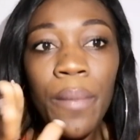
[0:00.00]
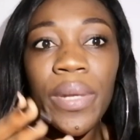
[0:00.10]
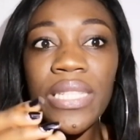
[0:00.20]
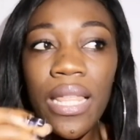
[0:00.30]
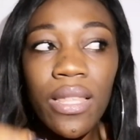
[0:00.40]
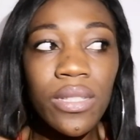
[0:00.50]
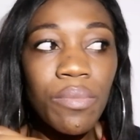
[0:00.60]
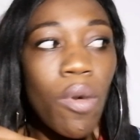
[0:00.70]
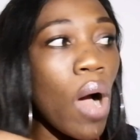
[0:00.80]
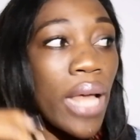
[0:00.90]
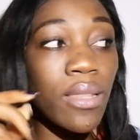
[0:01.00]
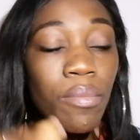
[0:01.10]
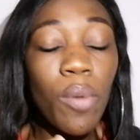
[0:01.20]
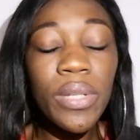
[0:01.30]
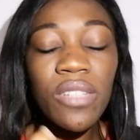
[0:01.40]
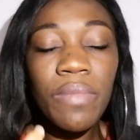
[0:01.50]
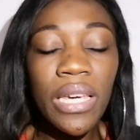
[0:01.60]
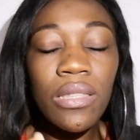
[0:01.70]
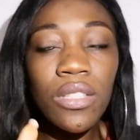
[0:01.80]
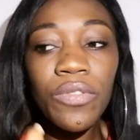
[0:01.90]
because at the moment of
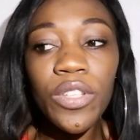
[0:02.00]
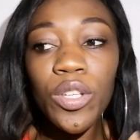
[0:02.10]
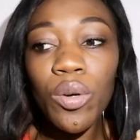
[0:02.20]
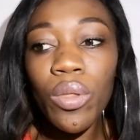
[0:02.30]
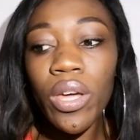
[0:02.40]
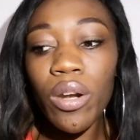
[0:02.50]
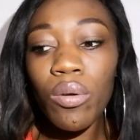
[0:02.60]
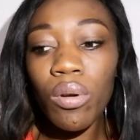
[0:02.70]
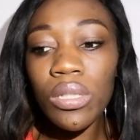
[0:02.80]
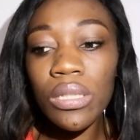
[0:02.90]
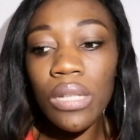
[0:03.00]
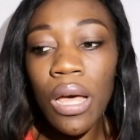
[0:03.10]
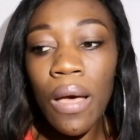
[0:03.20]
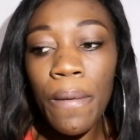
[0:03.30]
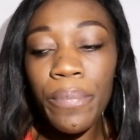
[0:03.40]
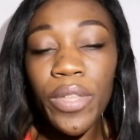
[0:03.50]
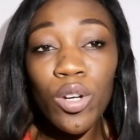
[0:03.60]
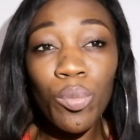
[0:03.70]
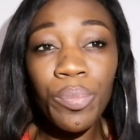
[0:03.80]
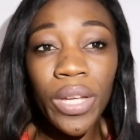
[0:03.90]
making this video, there are
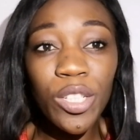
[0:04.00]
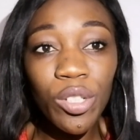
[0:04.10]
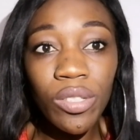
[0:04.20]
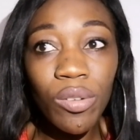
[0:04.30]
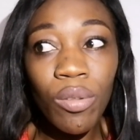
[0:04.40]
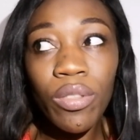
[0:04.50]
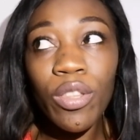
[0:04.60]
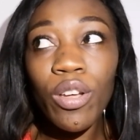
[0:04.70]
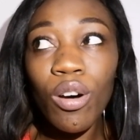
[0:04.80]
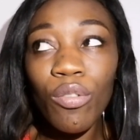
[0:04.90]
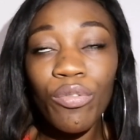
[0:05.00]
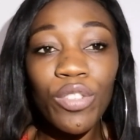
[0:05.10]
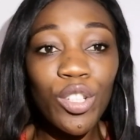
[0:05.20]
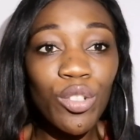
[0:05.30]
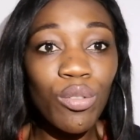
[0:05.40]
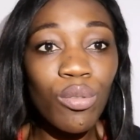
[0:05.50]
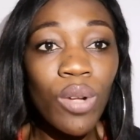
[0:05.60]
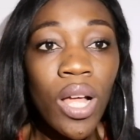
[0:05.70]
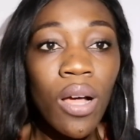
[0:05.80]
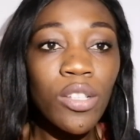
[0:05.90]
no pictures on the
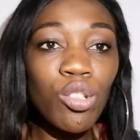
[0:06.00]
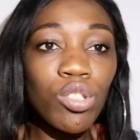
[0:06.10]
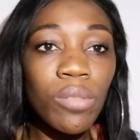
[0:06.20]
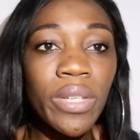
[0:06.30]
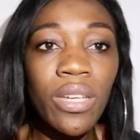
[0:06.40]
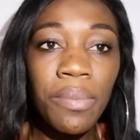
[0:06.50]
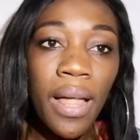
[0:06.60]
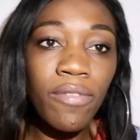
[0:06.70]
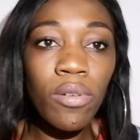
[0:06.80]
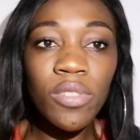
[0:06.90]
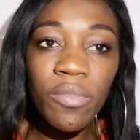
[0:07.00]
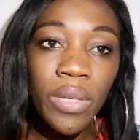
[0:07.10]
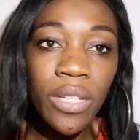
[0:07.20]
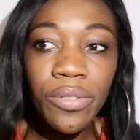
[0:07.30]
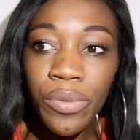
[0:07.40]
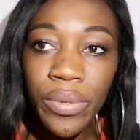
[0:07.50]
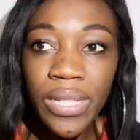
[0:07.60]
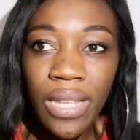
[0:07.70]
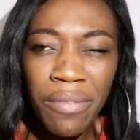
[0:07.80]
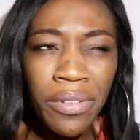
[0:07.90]
official social media platforms of Biggie
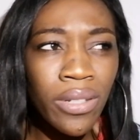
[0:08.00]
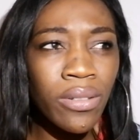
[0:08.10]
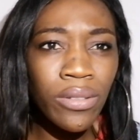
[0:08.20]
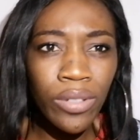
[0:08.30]
237.